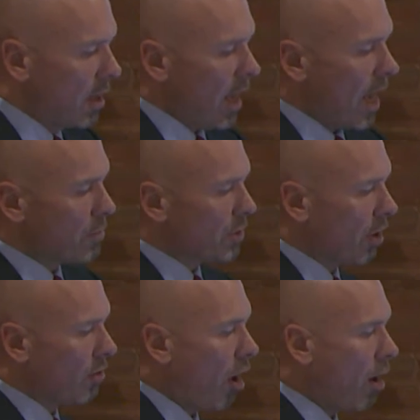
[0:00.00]

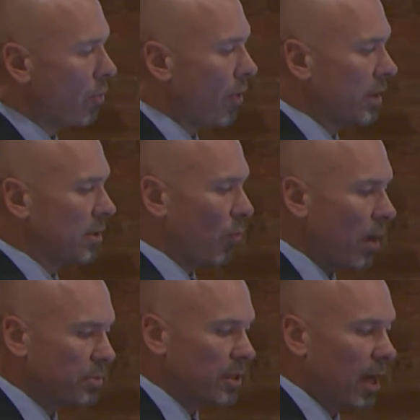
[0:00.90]
Amazon operates a
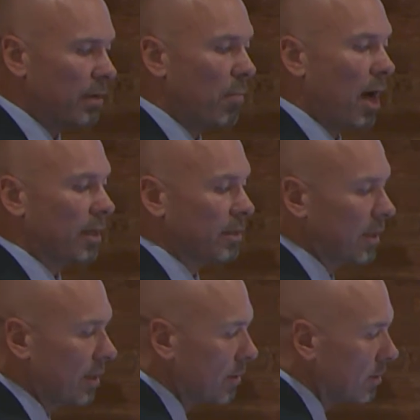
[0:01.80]
website
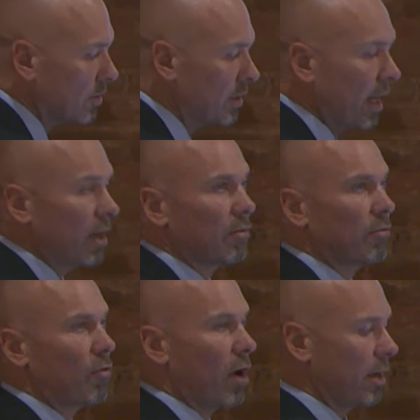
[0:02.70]
marketing sale of a
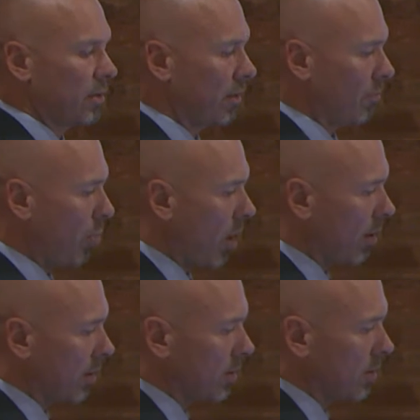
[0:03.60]
variety of
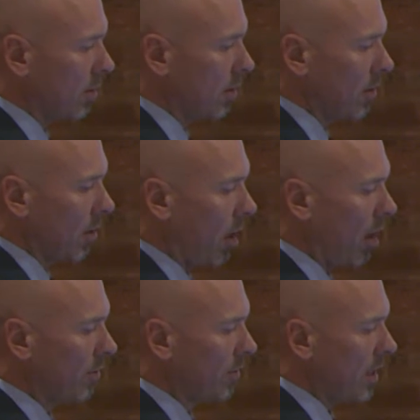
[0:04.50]
products.
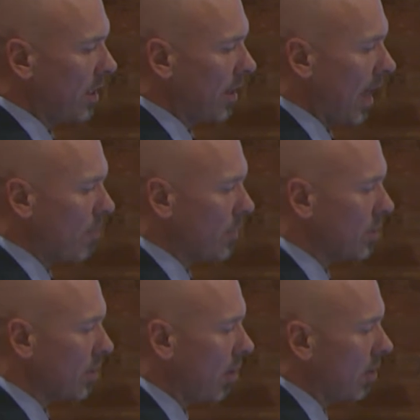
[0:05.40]
On the
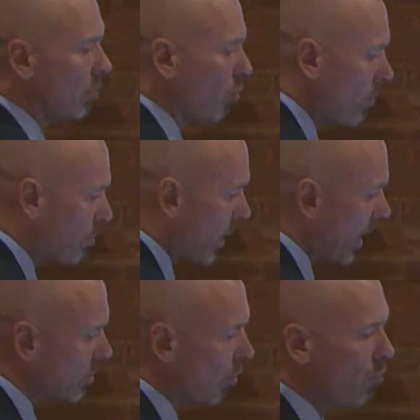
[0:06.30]
Amazon
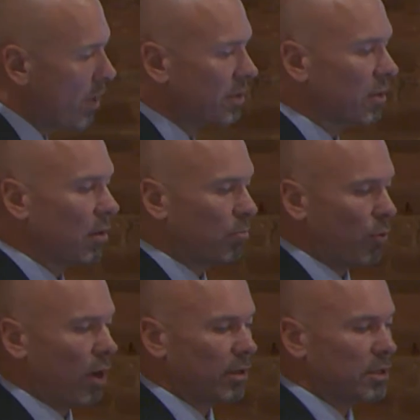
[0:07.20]
webpage, original
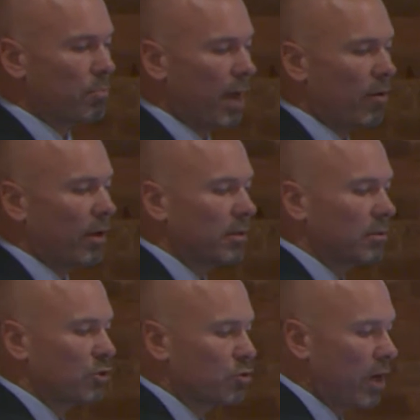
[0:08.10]
products bearing
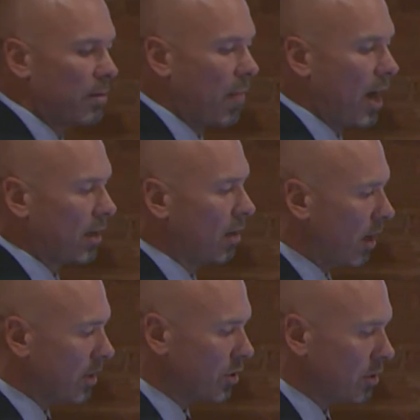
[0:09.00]
the trademark
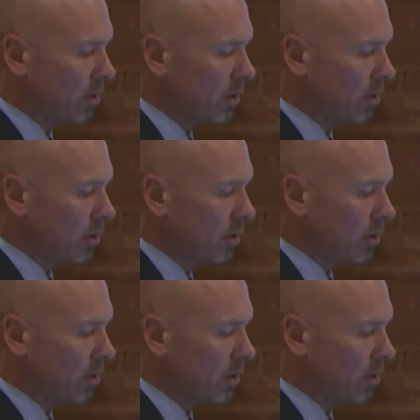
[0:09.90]
Lush